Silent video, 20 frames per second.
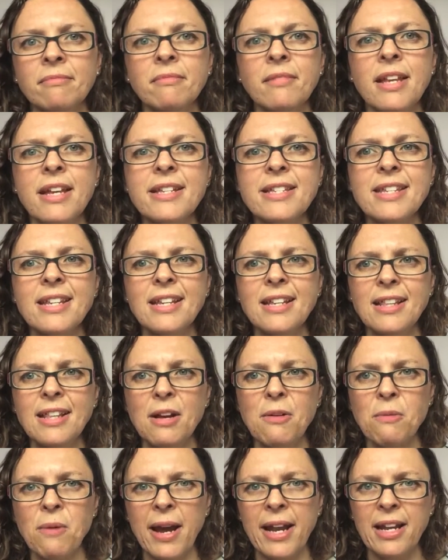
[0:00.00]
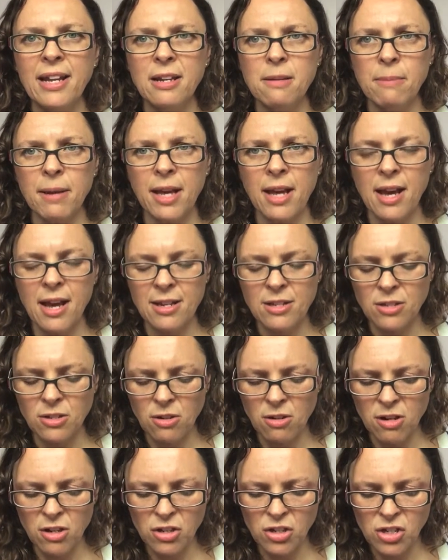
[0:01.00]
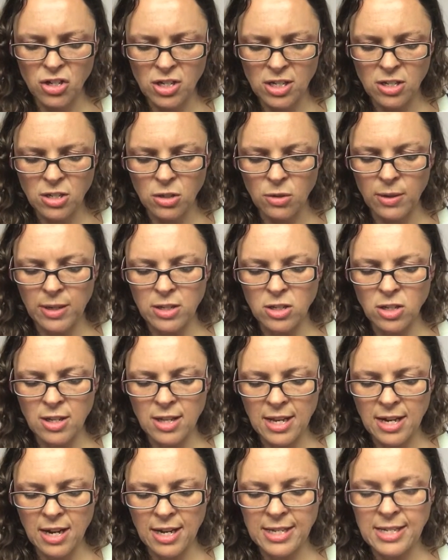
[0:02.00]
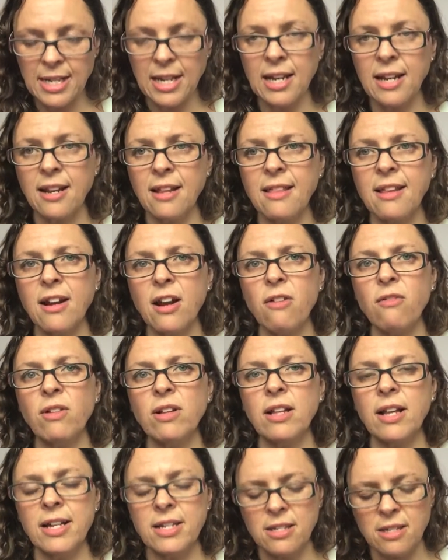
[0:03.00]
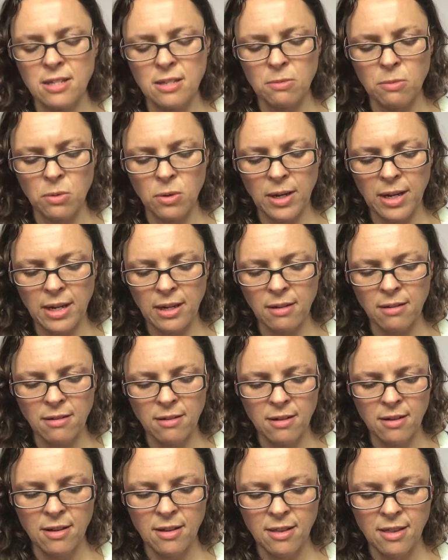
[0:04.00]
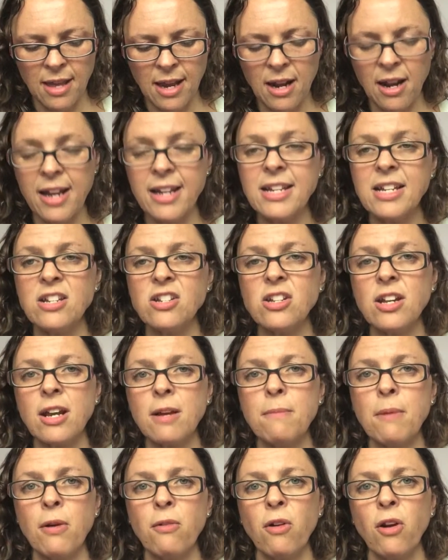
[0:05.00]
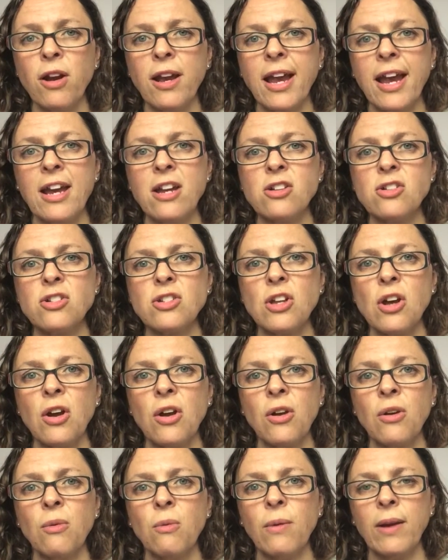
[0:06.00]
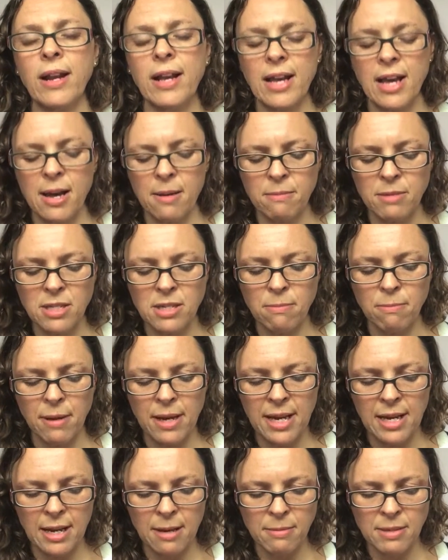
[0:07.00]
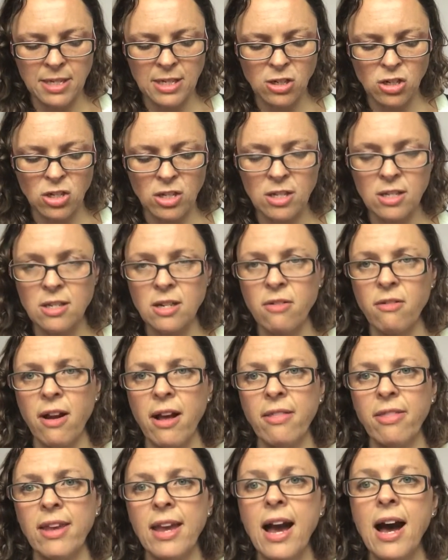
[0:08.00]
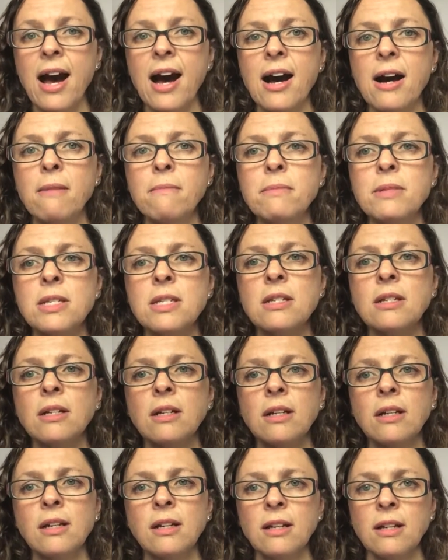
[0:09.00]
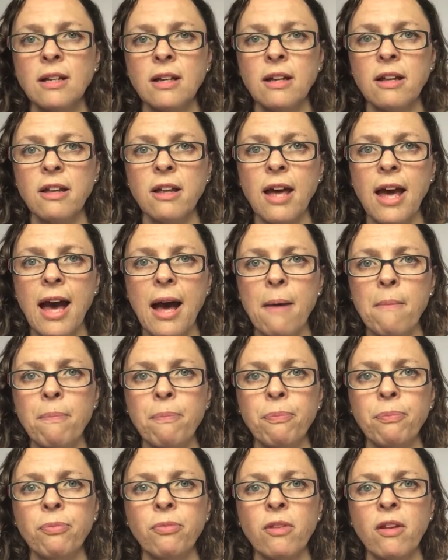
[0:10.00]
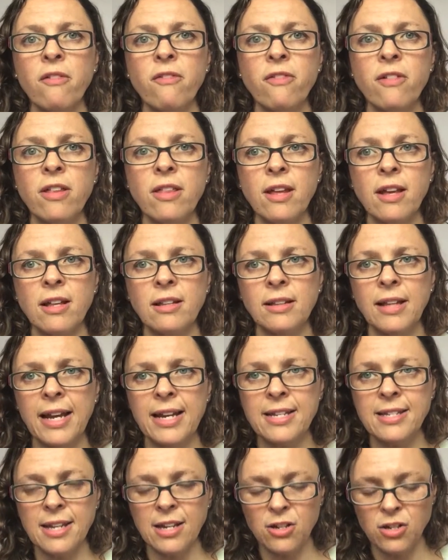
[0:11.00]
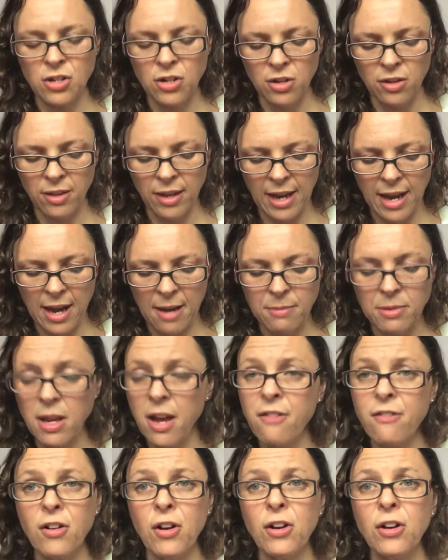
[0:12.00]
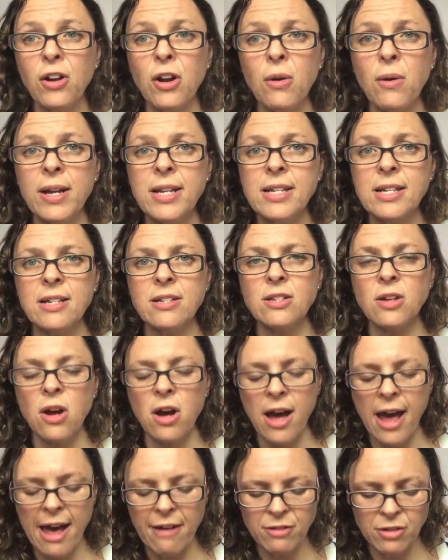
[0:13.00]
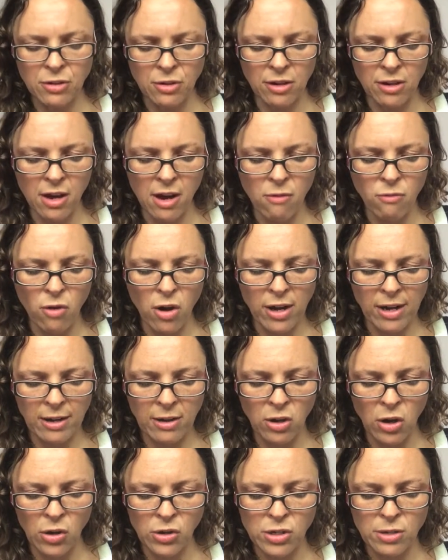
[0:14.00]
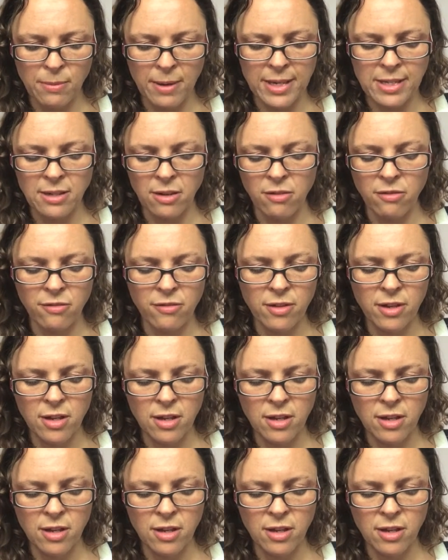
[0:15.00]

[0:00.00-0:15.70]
it's sitting there waiting to be cast on. I should just do it. So then I did, and then I realised this morning that I didn't check my row gauge. So when it comes to picking up stitches around the arms, for the lace section on the arms, I've got no idea. So I wrote a note to myself